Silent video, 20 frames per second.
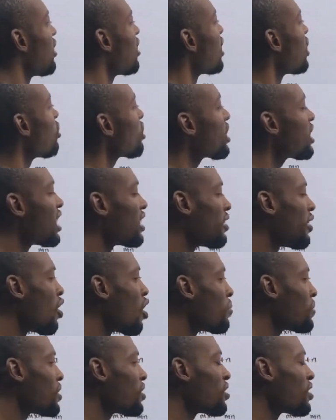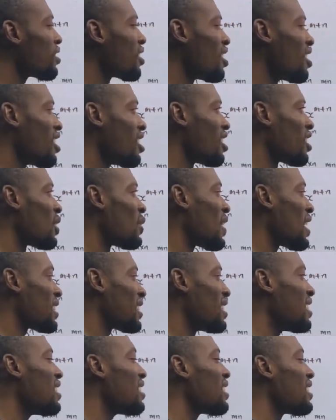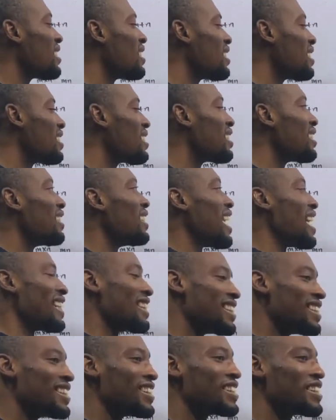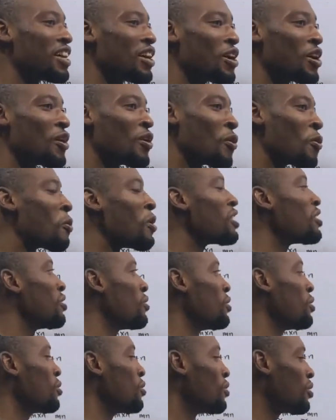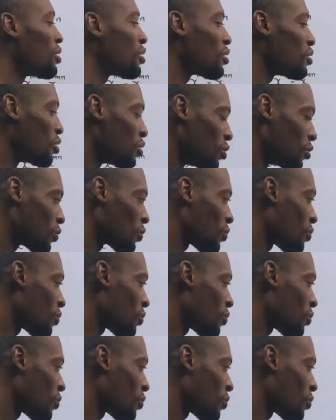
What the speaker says: Then looking at the options, you are seeing things like this. What do you do?